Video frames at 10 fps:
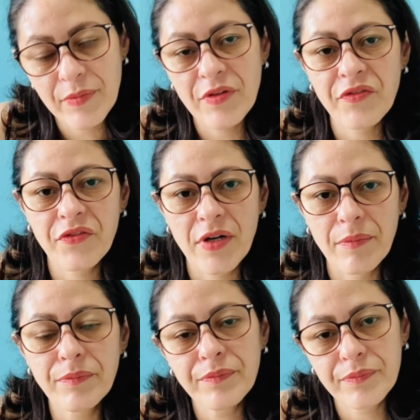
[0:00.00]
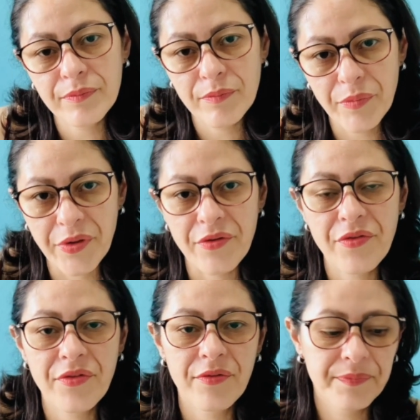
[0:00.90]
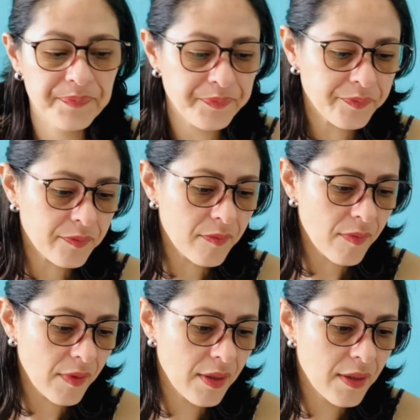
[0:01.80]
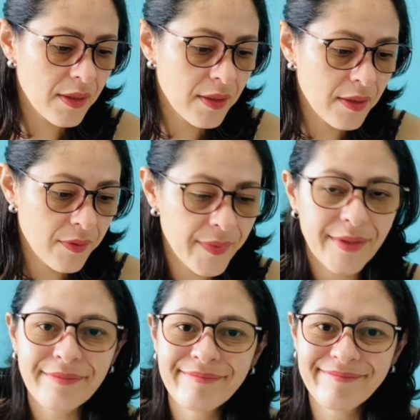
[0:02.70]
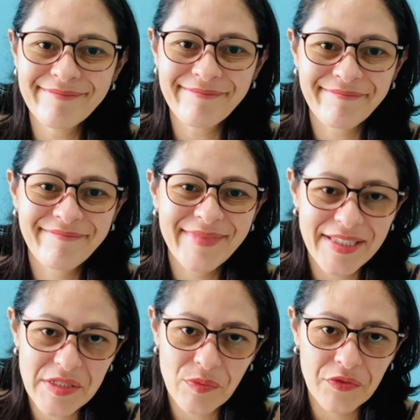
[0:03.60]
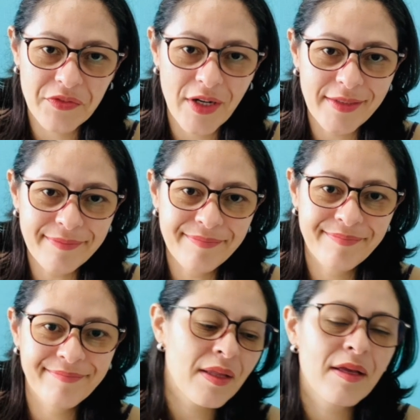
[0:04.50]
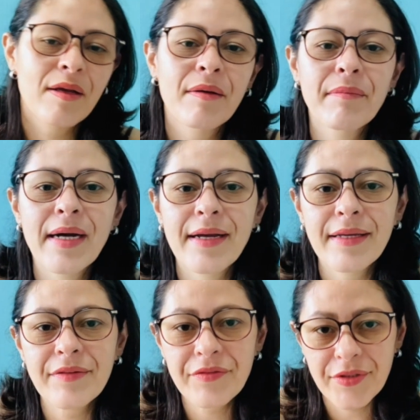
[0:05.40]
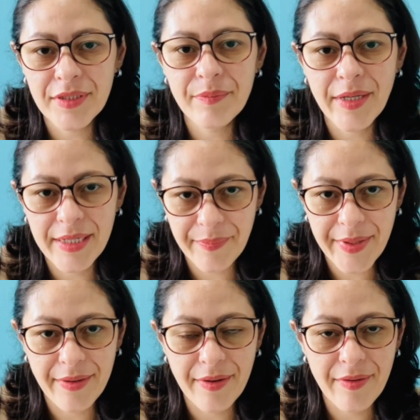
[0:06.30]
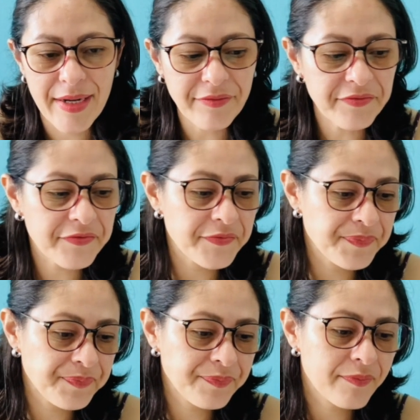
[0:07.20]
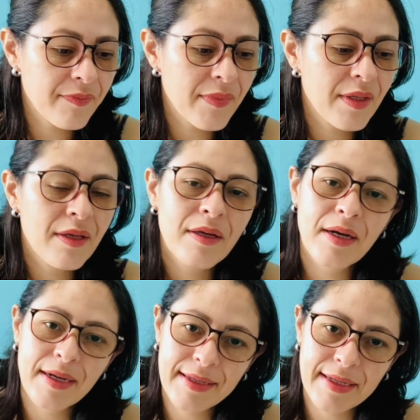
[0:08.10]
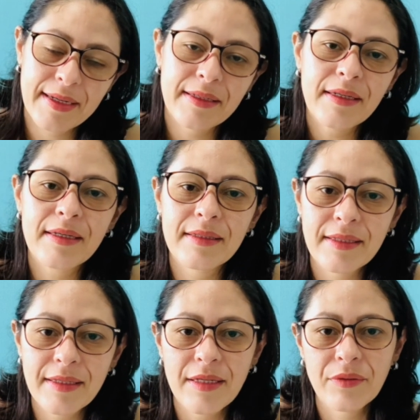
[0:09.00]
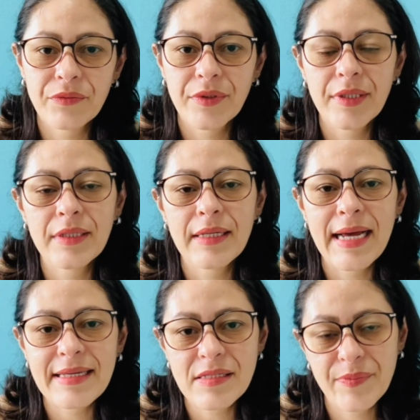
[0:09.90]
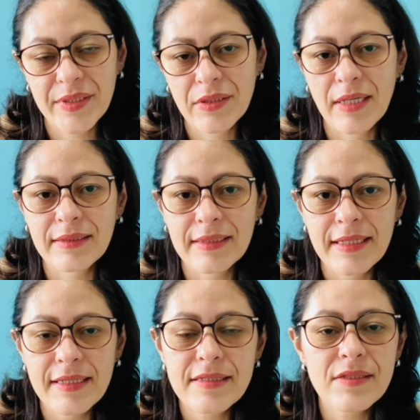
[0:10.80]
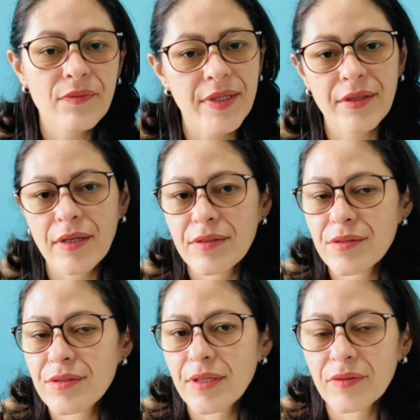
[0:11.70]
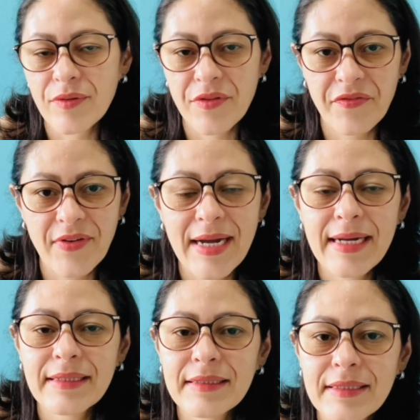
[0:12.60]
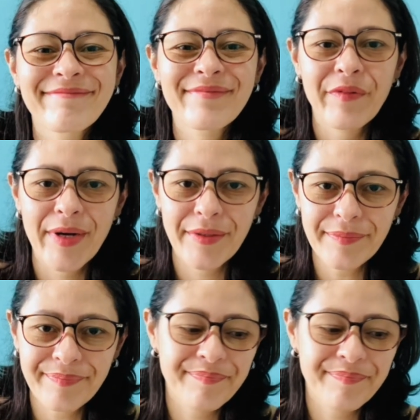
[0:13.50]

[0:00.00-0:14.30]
from birth. Well, let's move on. My third body paragraph, again, a linking word, last but not least. We could also start with finally. Well,